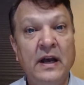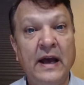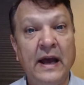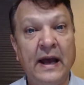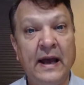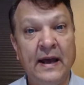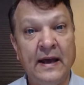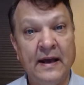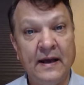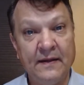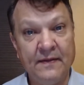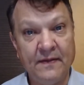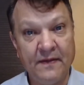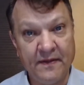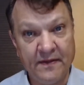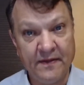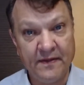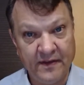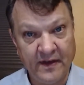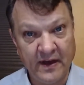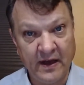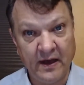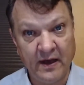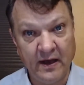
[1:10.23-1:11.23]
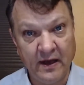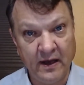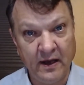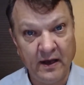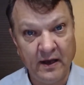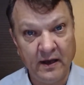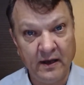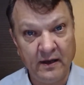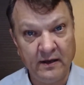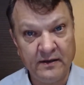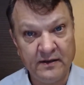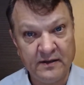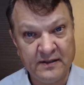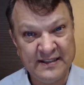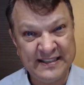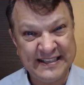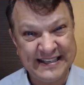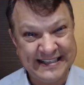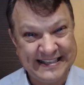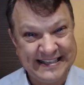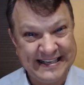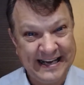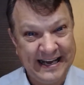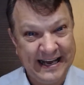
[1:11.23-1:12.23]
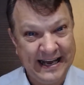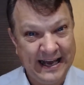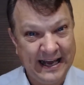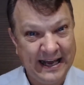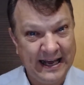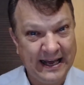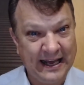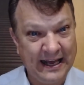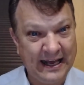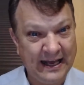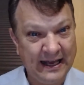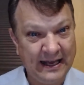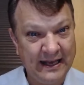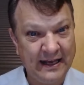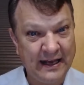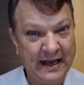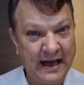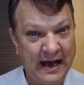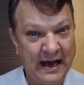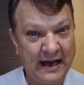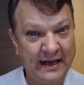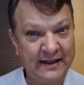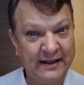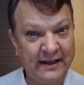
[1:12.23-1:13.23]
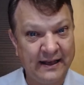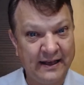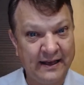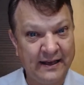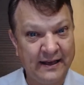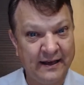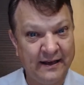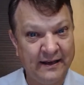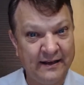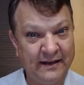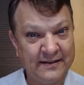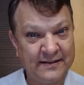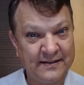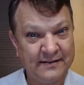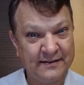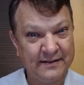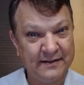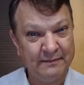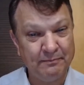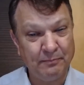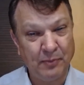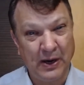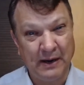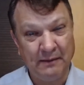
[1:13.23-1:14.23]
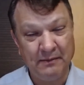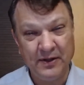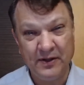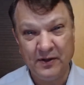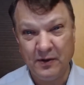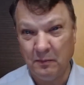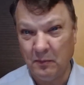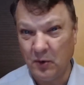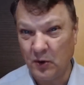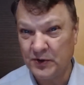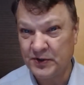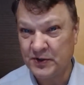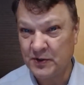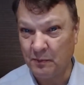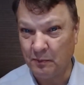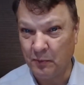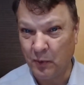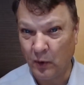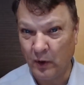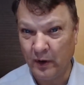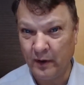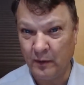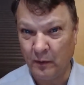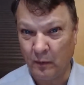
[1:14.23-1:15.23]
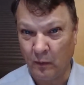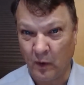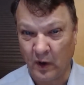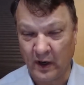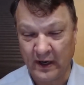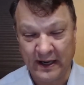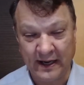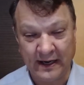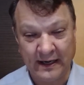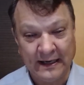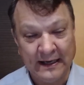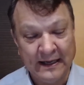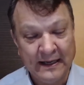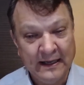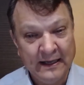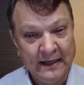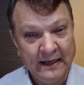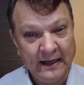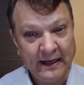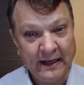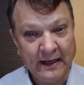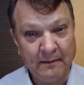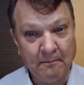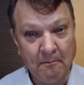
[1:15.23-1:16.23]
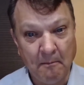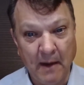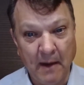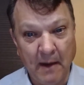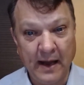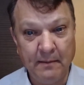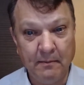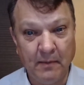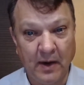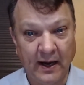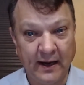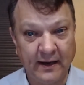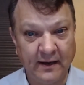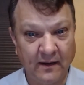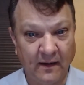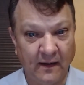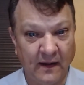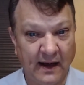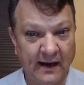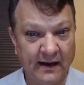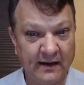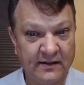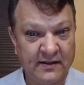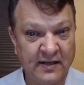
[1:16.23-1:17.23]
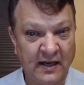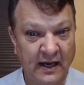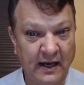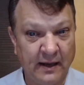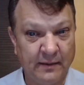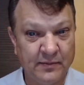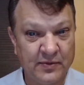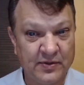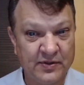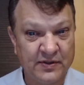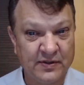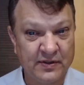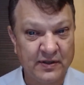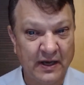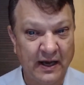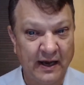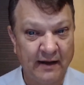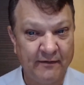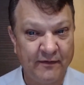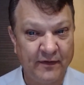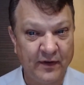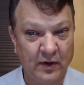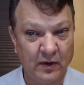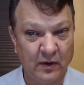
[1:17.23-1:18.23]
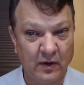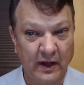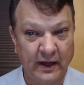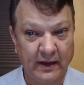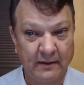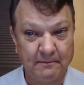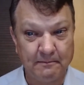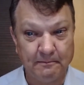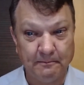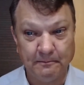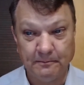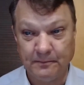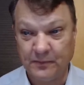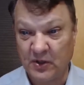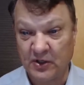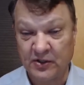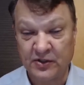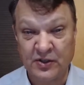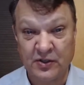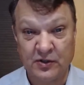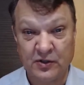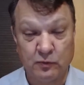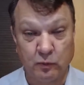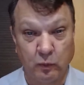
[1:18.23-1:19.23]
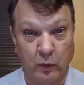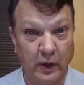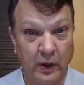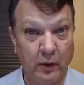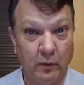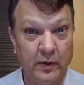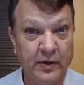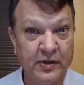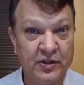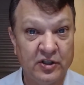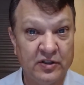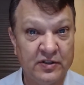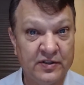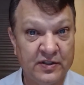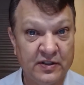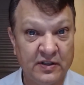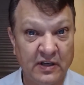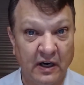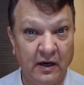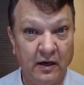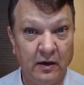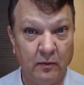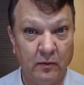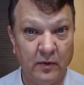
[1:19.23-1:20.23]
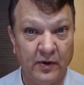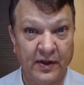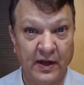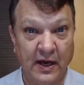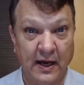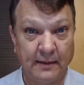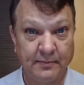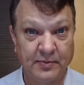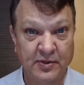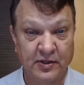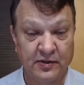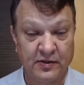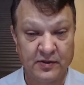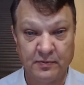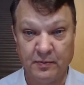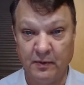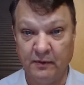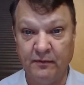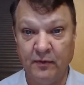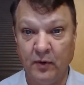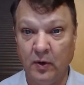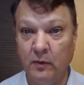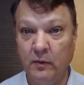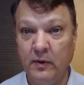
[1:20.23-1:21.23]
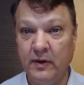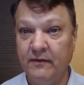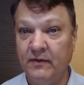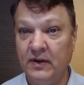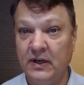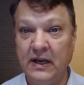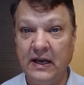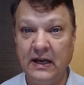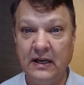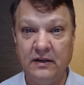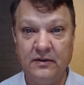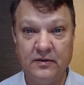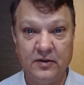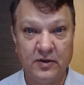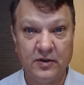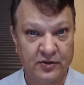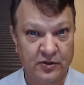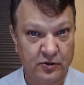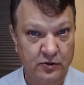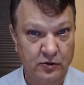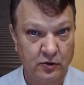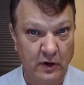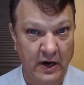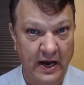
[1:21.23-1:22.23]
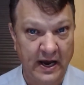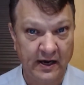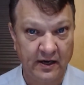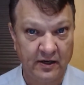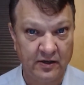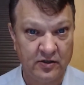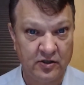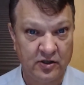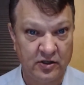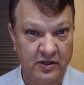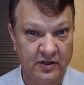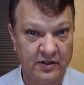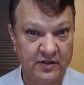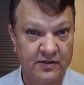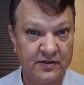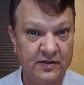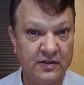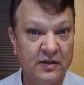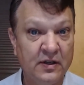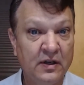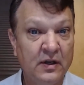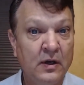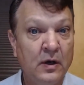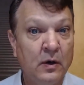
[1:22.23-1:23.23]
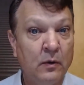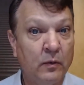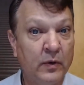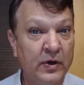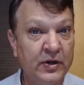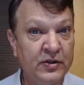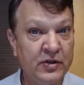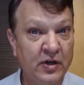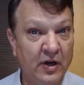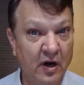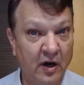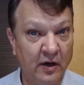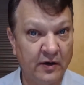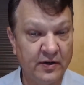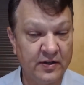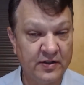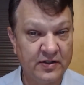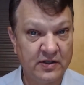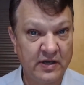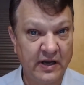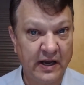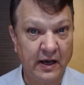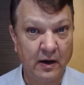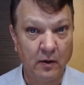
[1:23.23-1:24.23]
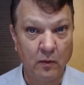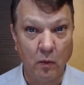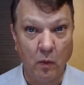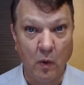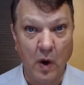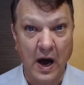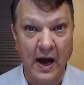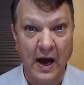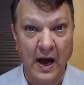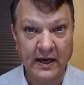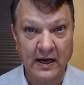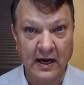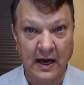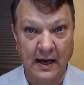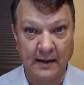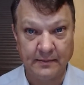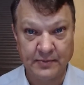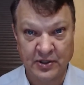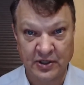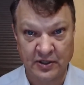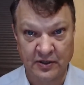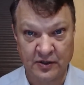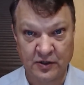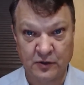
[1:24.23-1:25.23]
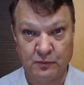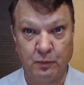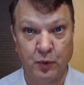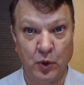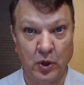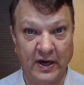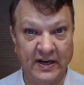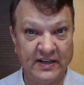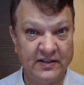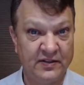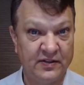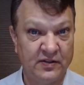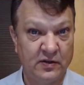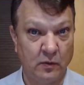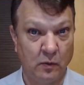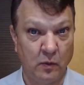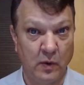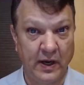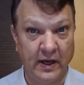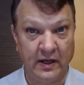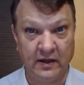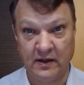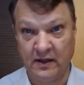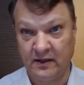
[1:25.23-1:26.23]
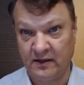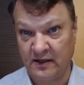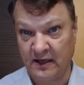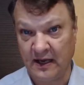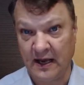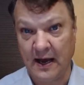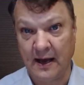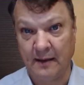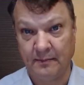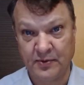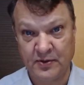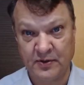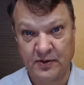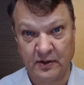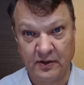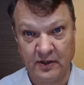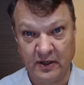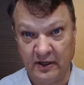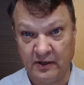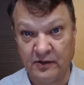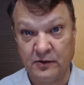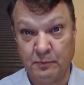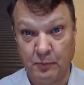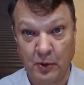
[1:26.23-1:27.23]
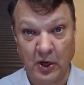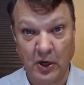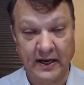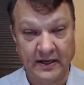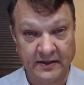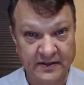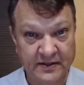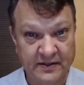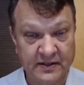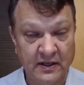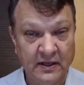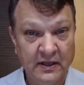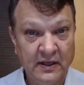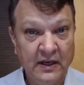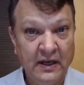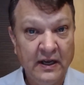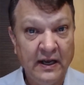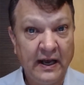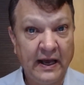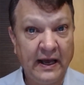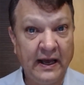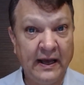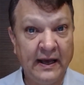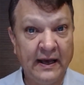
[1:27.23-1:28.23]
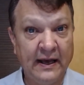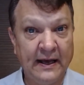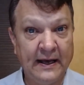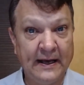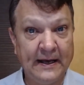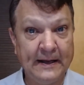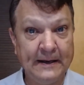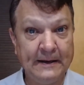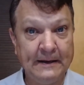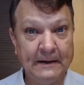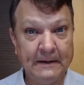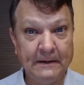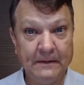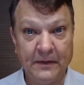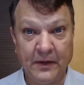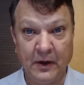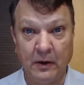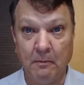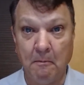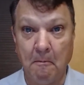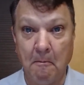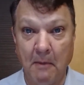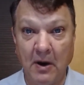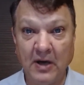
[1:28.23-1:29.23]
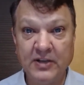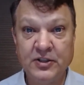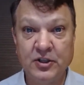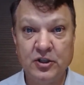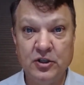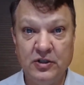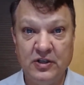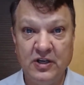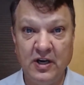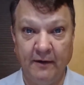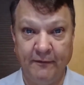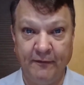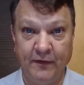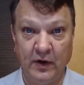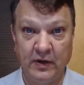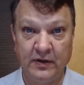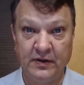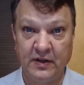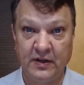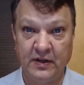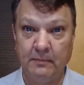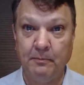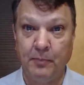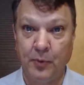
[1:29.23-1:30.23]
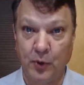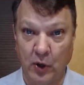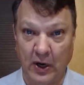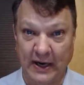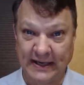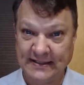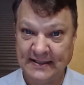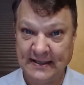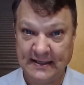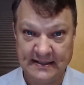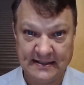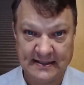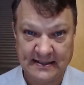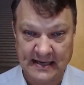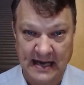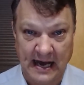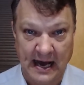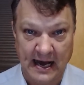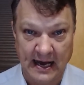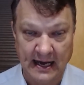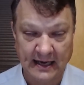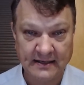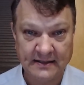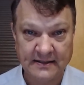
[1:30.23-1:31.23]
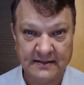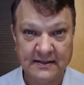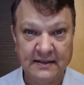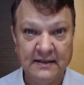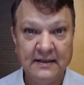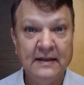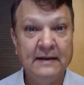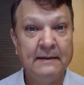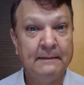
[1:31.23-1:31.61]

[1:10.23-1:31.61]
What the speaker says: And then today, I think, is probably the most important one. And in my mind, a lot of times I feel like this is where we should start with options. Before we even get into strategies, we should understand why an option is priced the way that the option is priced. And they're much different than pricing stocks.